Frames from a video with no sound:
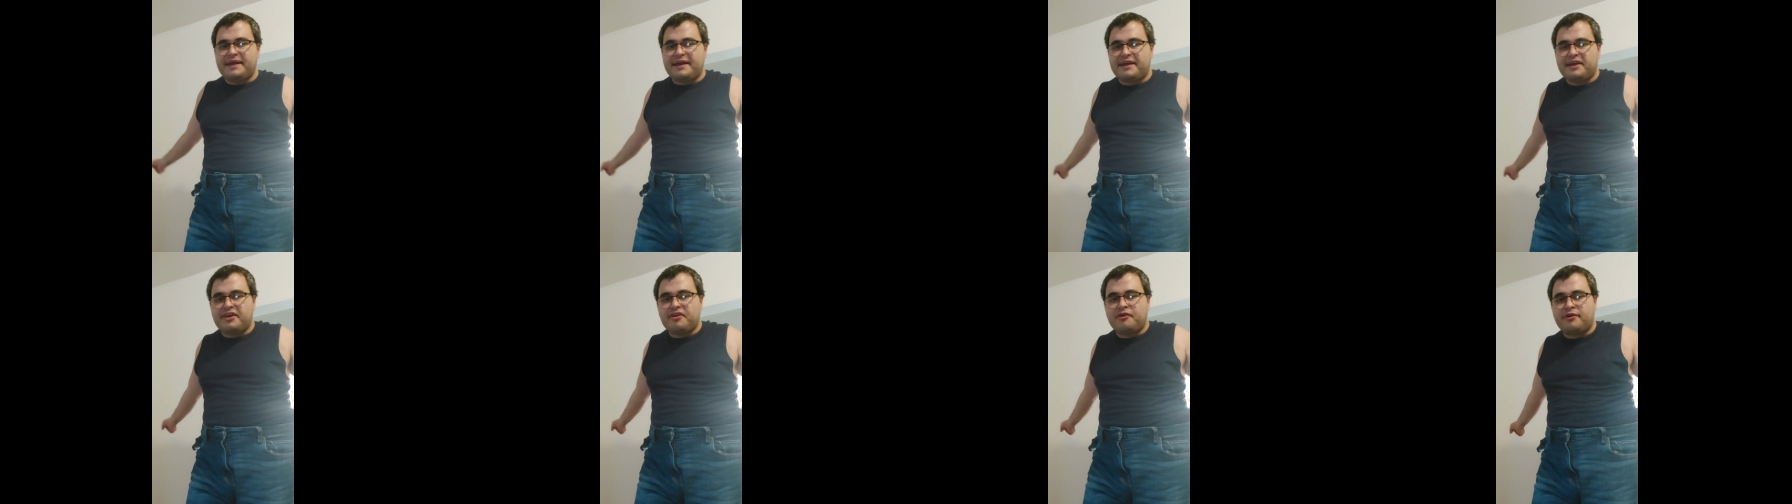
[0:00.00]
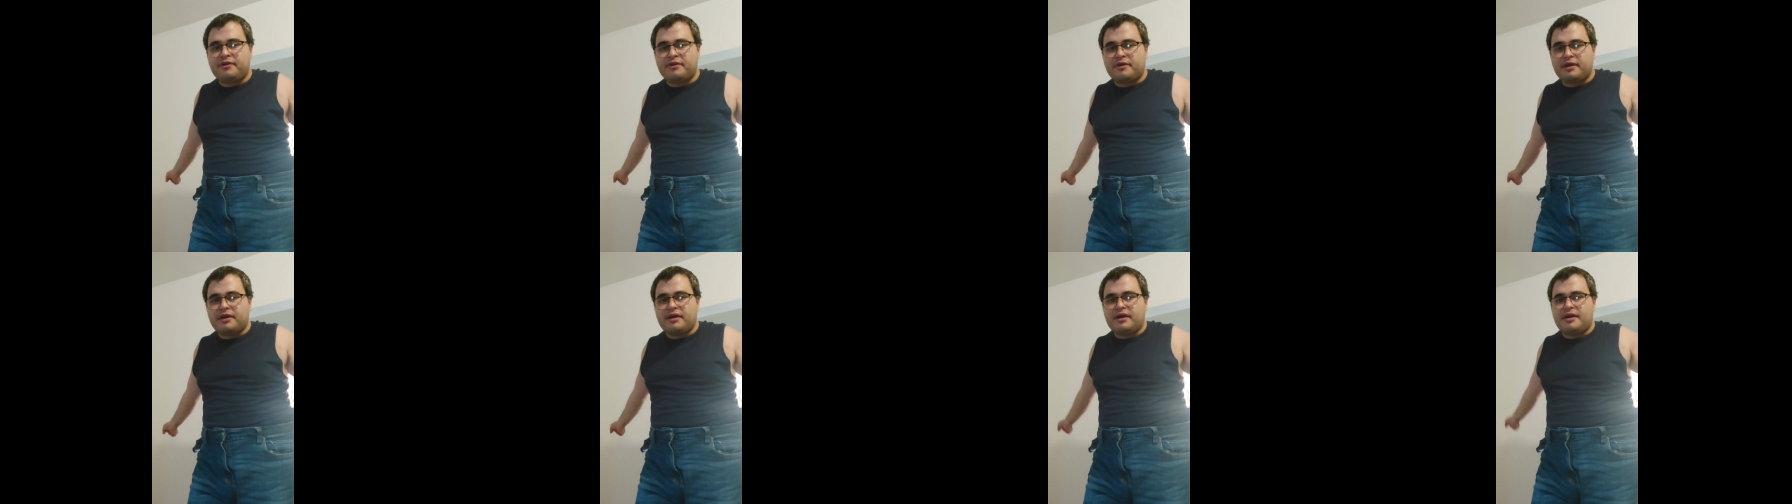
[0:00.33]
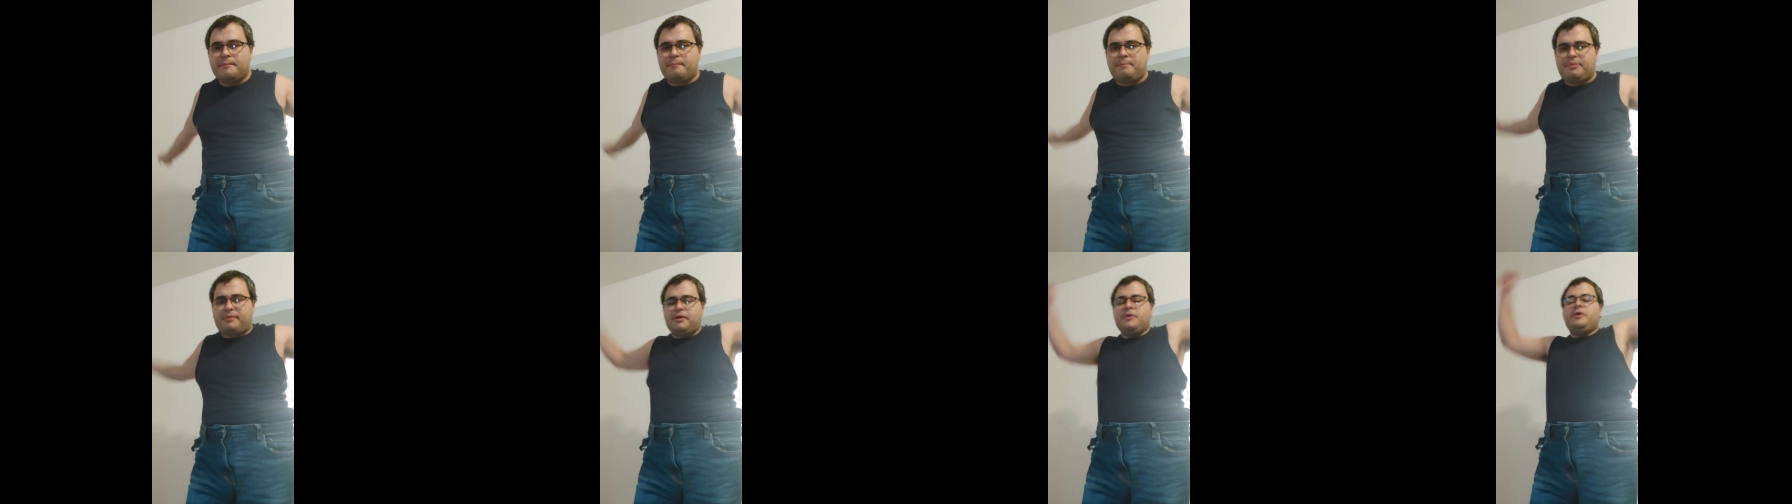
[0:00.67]
accurate,
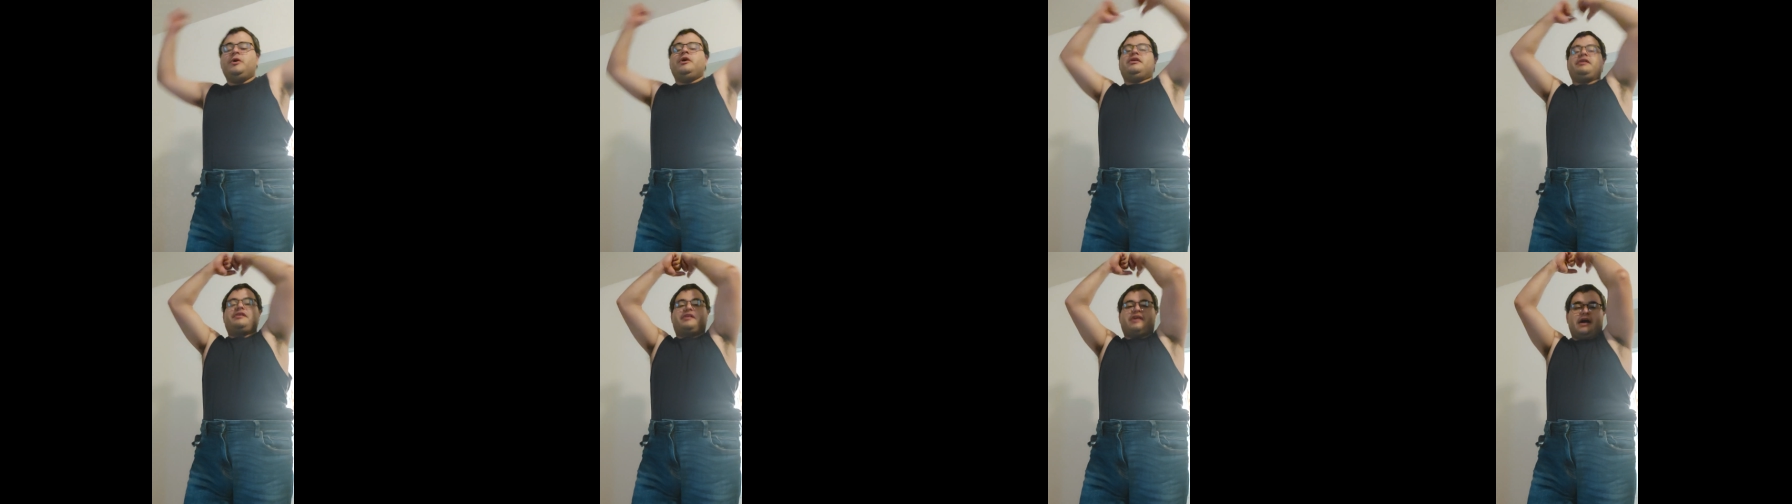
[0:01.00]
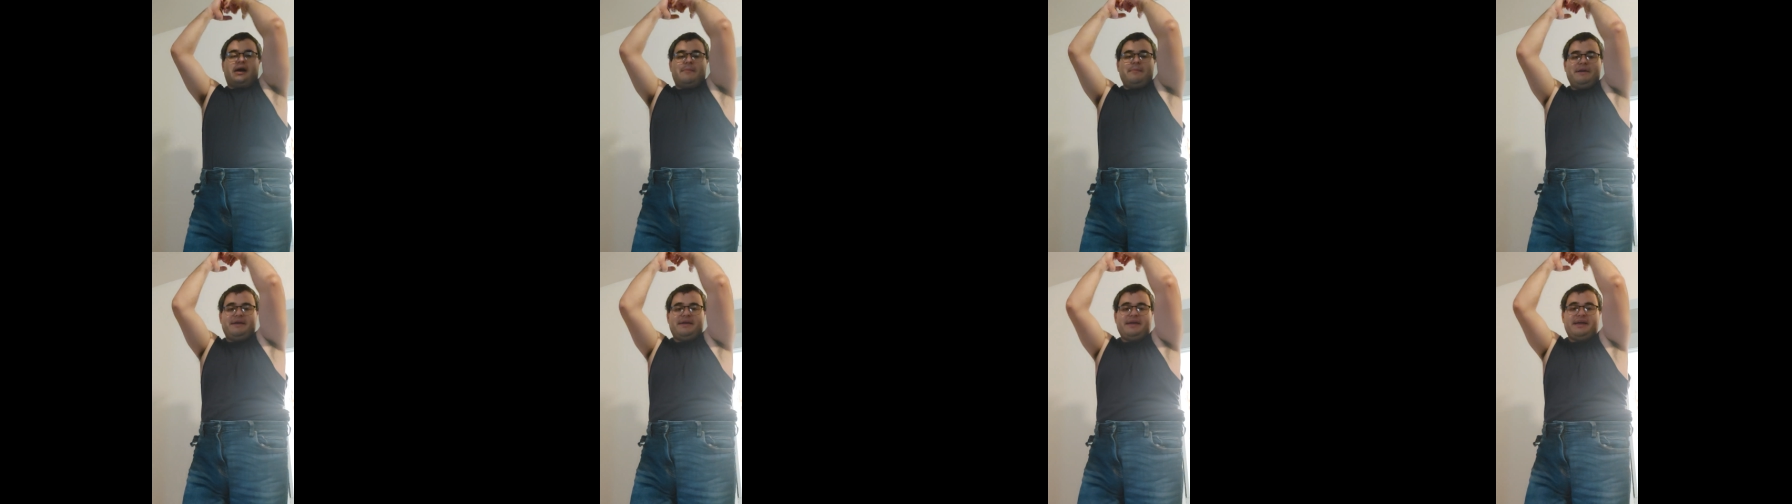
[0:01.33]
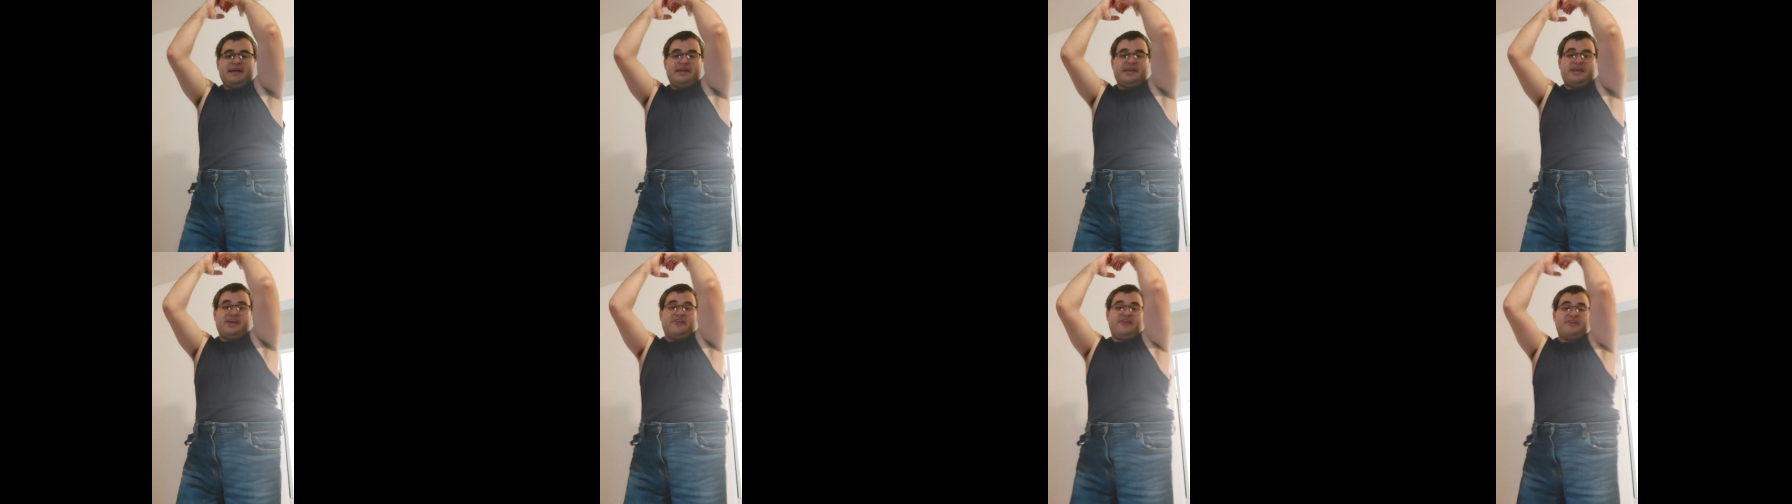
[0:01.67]
comic
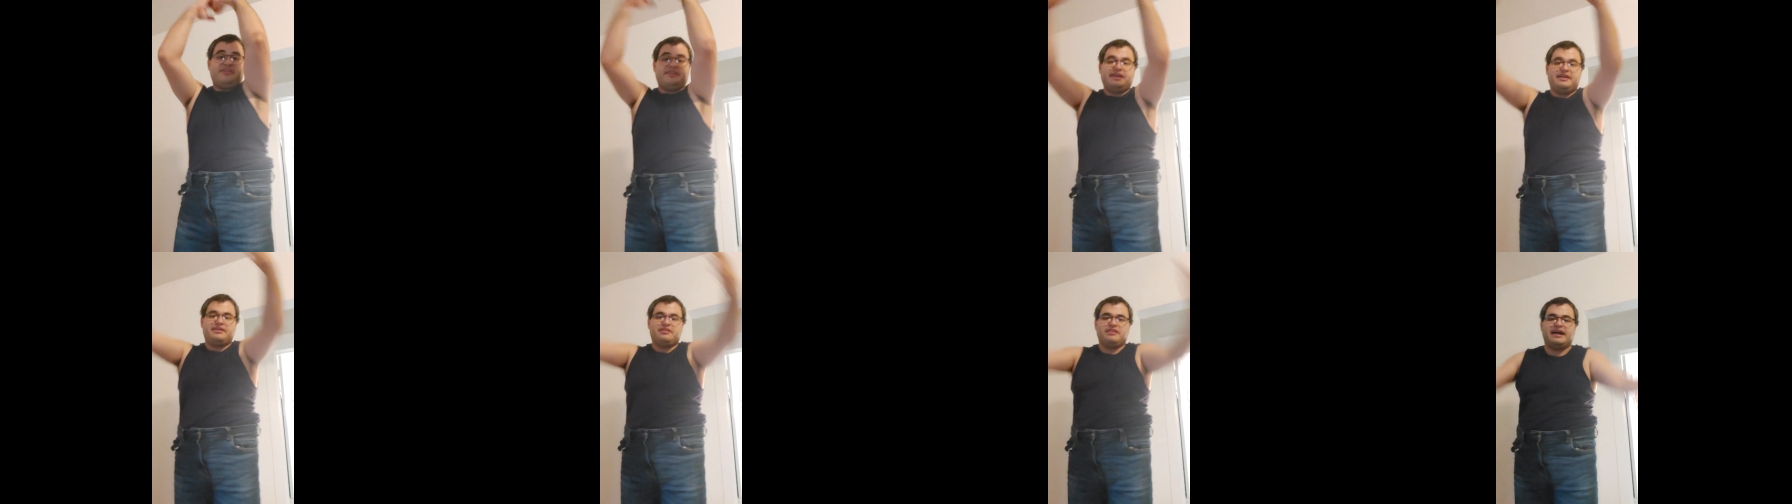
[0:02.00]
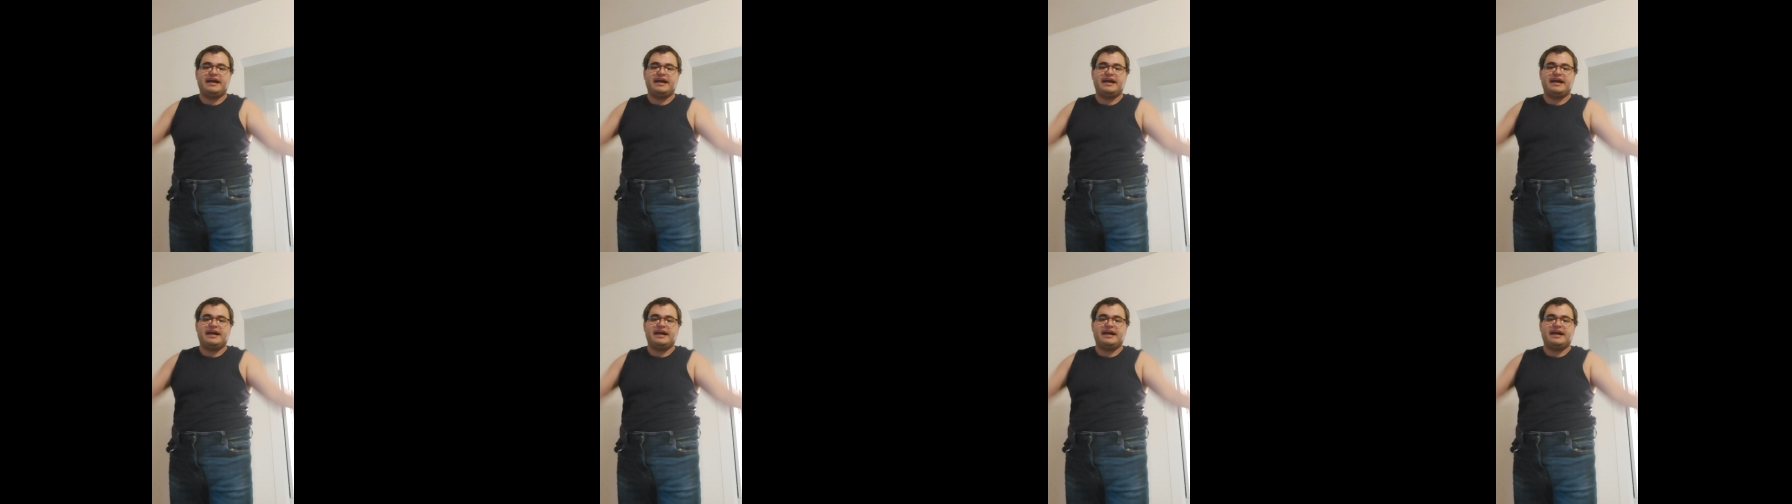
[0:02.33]
accurately in